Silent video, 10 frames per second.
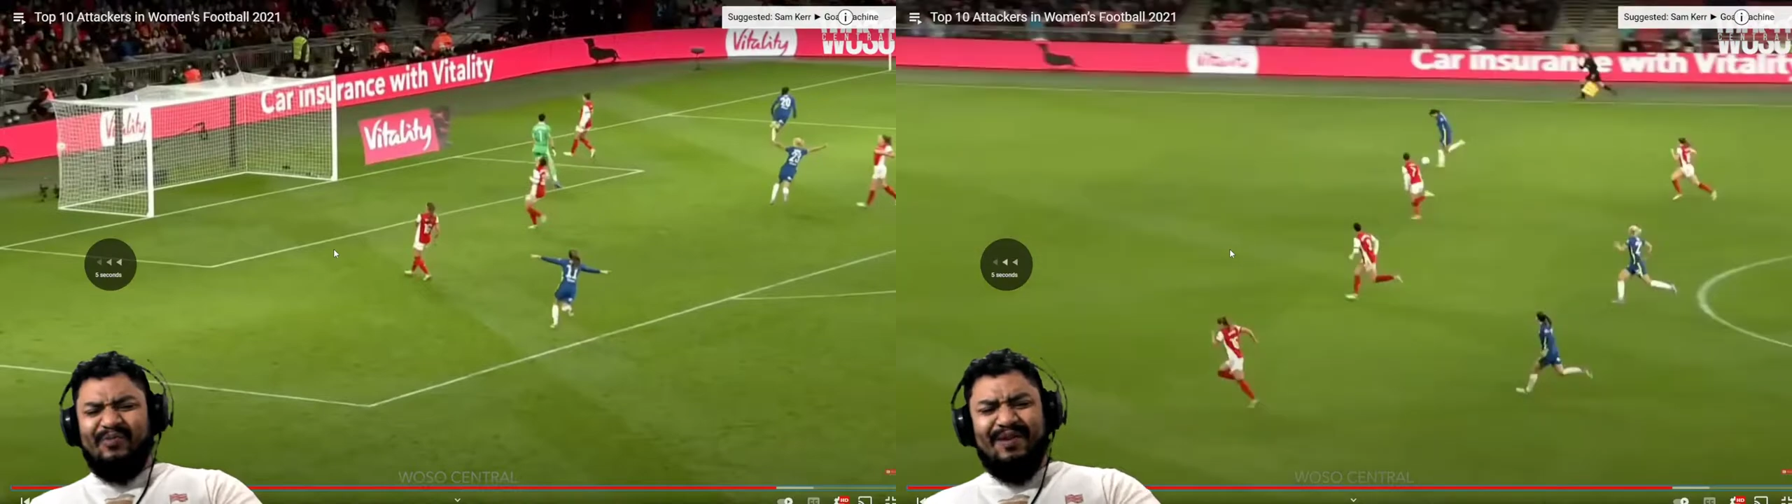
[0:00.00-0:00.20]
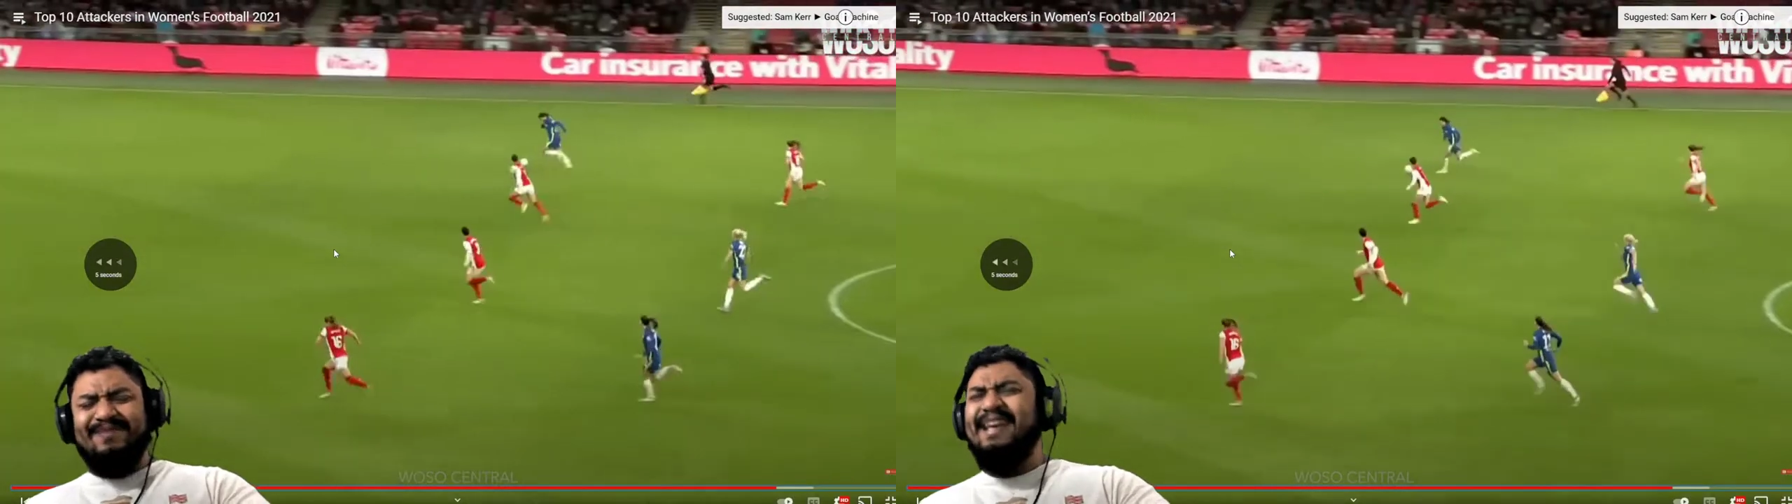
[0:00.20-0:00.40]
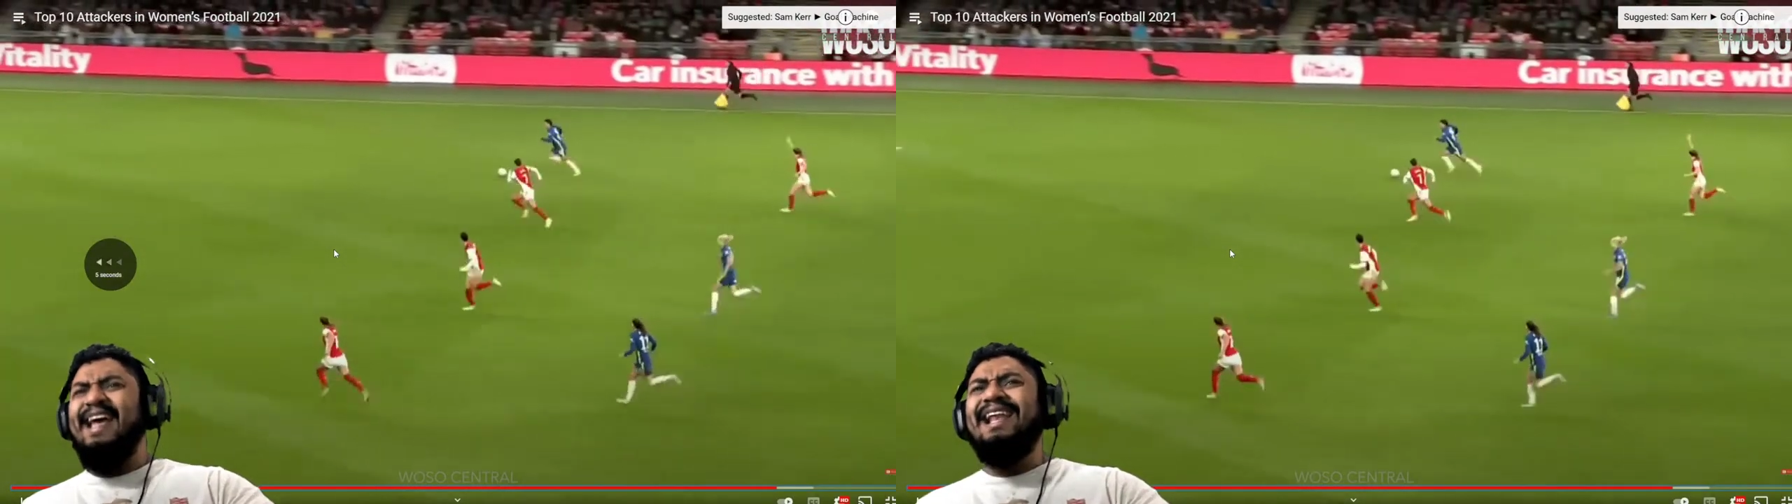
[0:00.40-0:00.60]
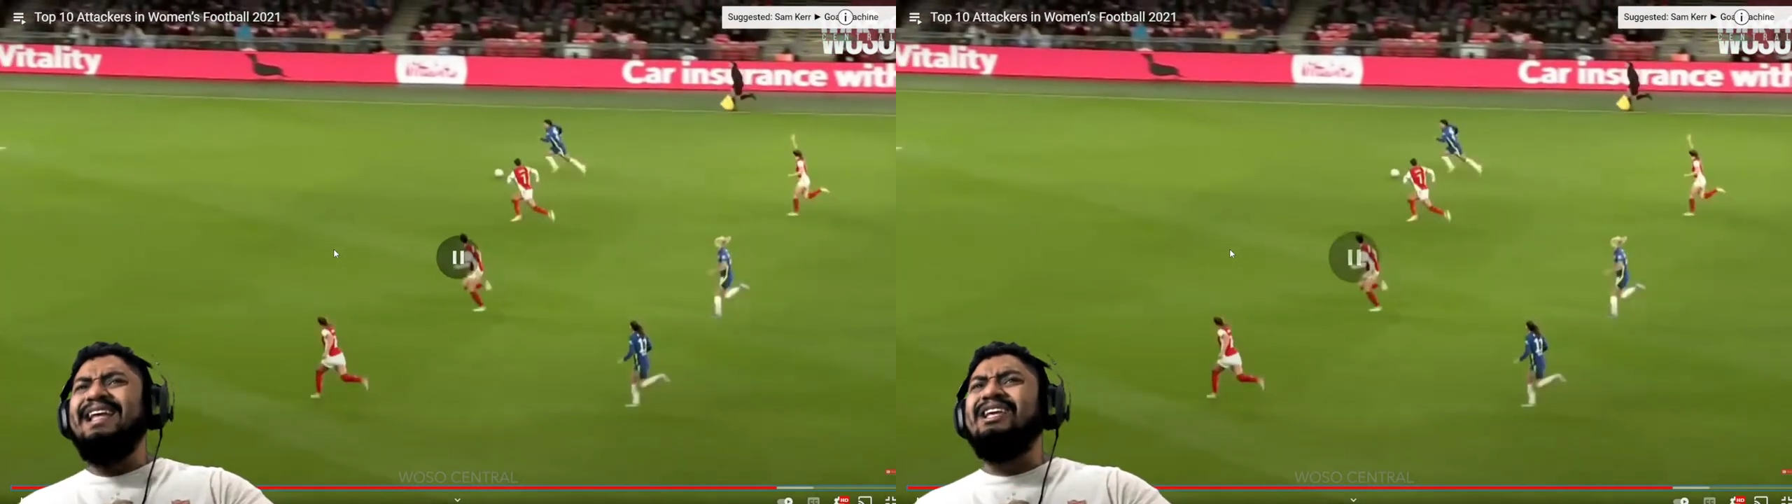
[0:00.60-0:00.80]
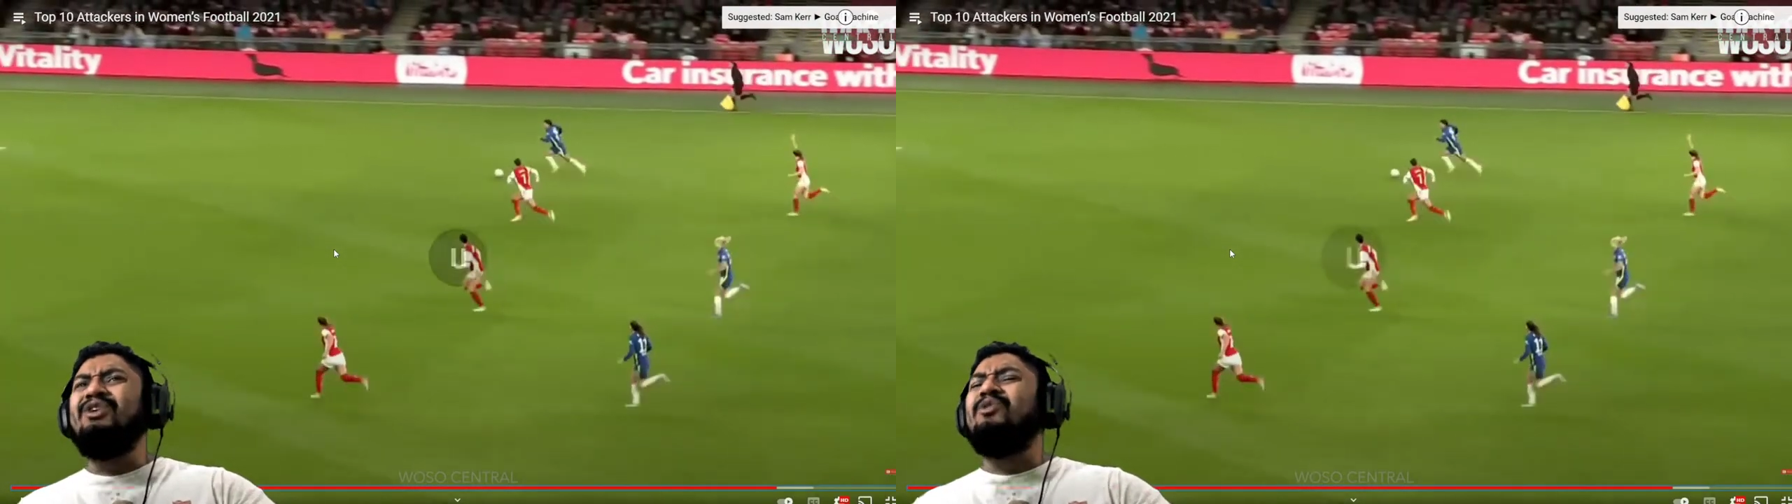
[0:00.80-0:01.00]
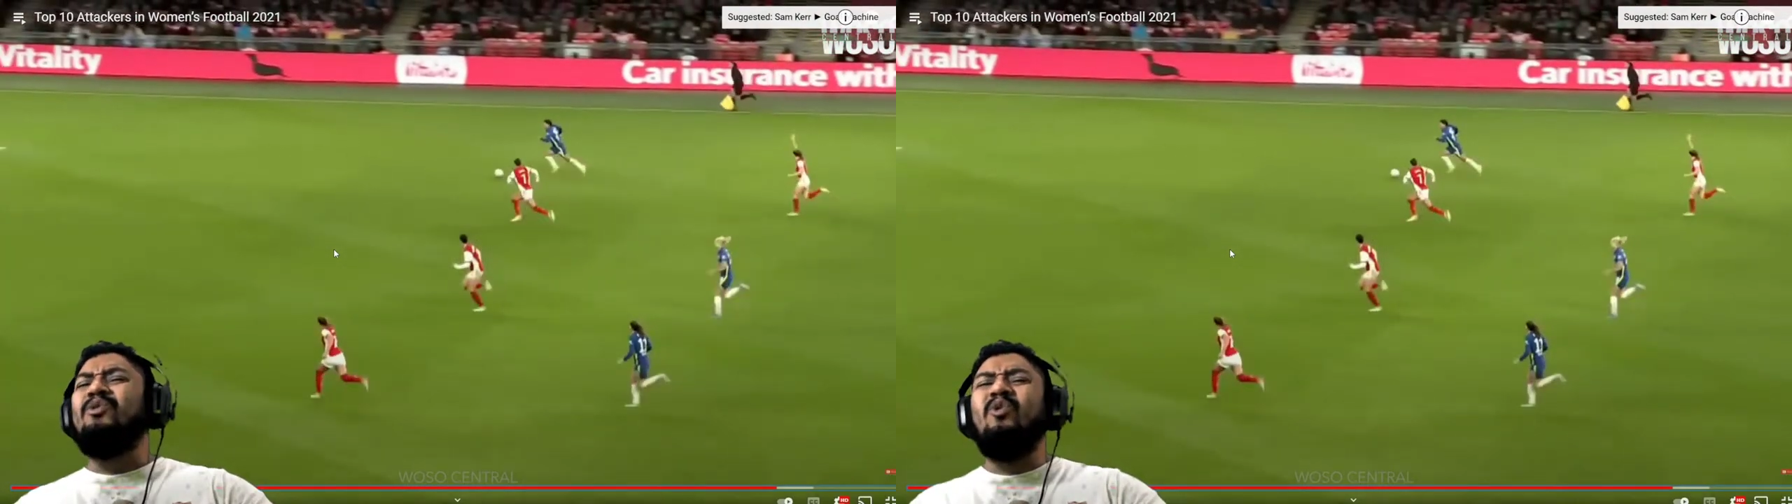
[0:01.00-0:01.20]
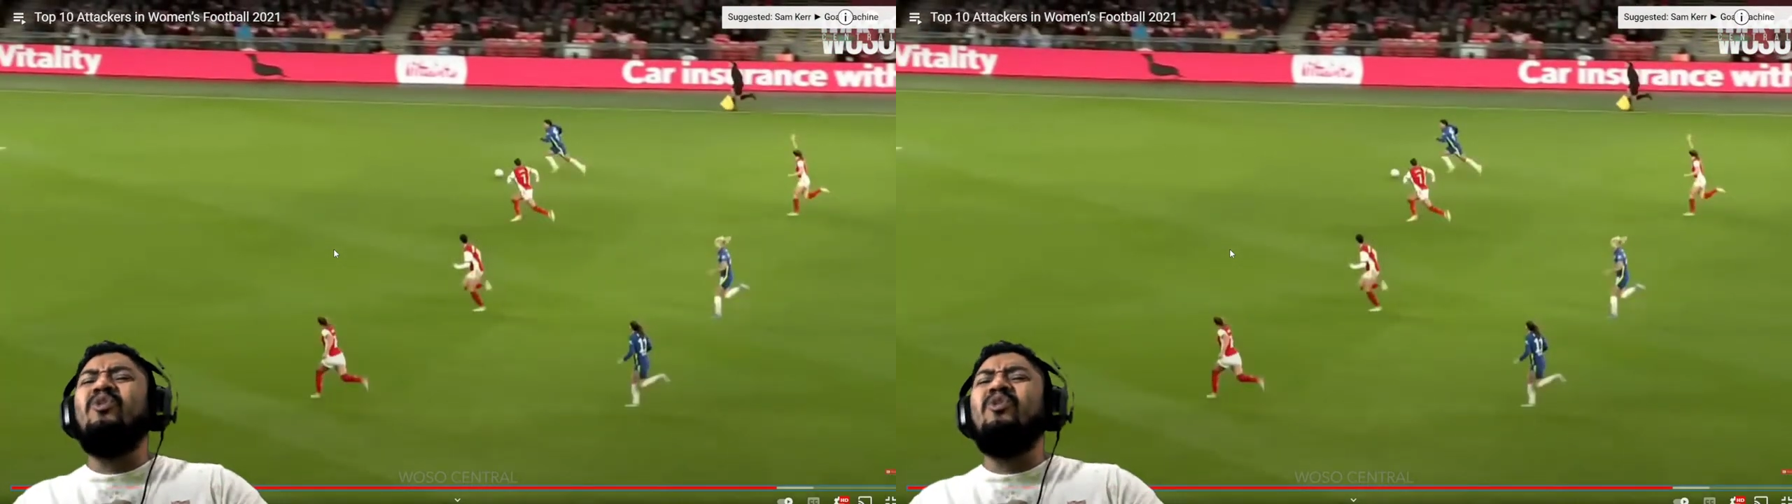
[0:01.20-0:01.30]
I'm telling you, who